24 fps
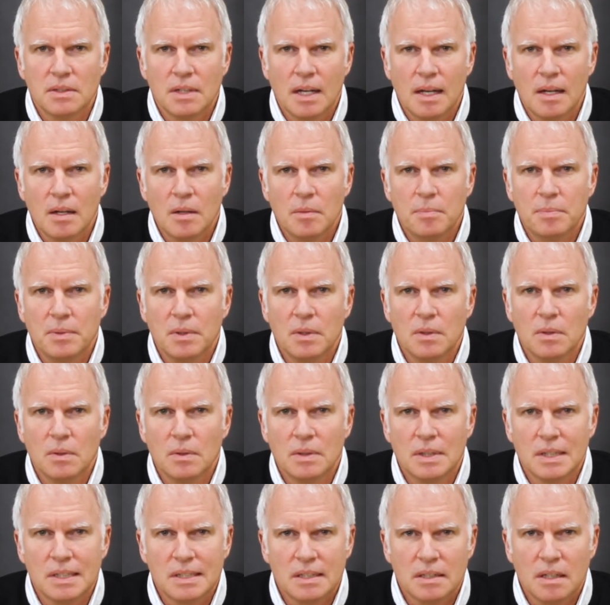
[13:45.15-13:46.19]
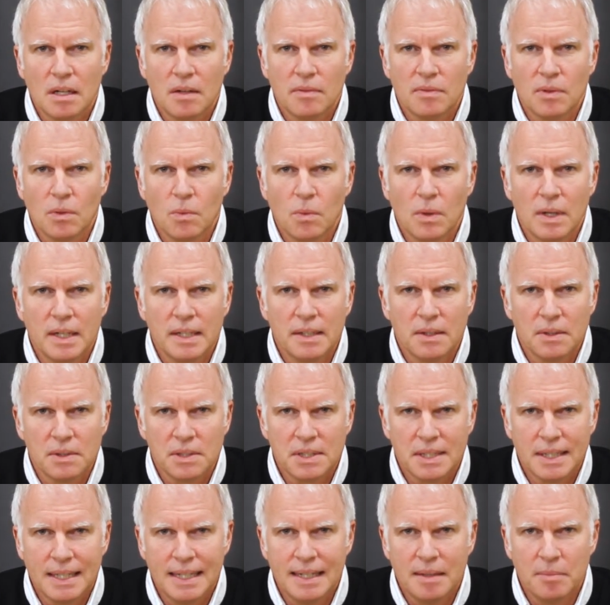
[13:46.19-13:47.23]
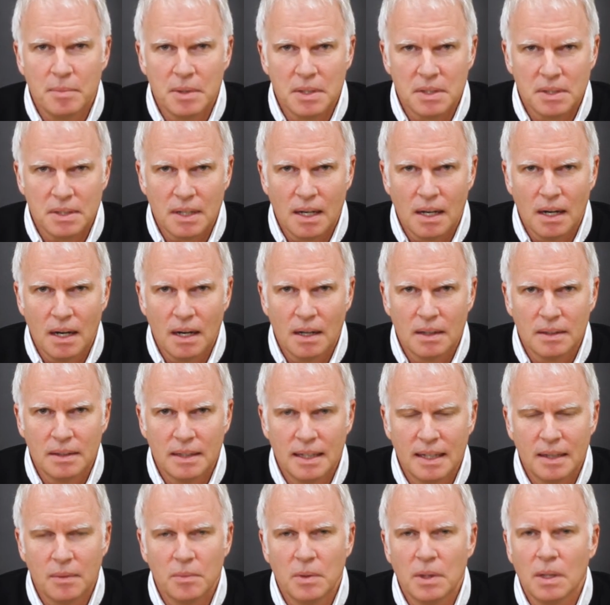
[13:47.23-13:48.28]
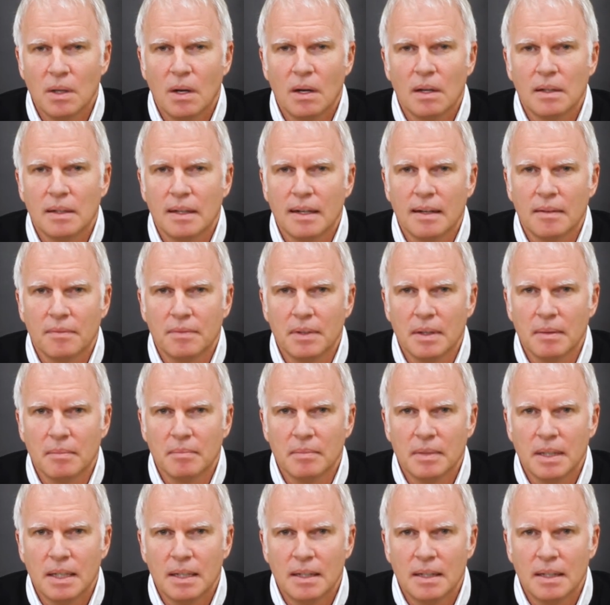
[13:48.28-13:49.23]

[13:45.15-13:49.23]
help you discover what your schemas are, and we all have them.